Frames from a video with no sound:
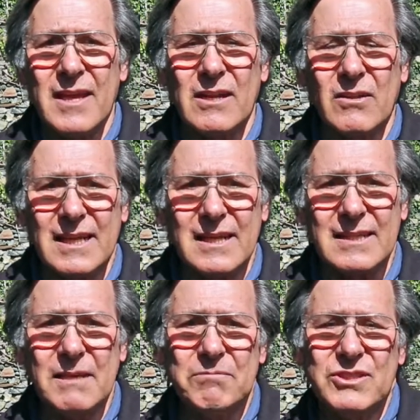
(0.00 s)
like a
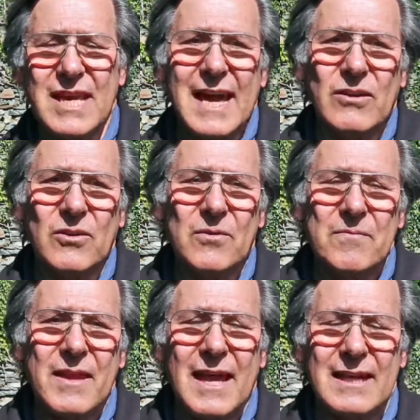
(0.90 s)
deep shadow
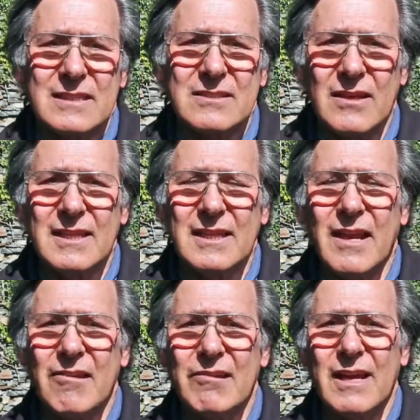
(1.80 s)
and a sunlit
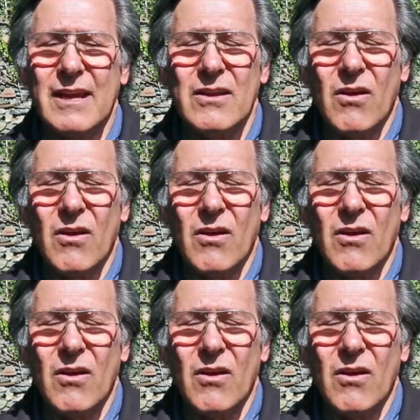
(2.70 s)
area,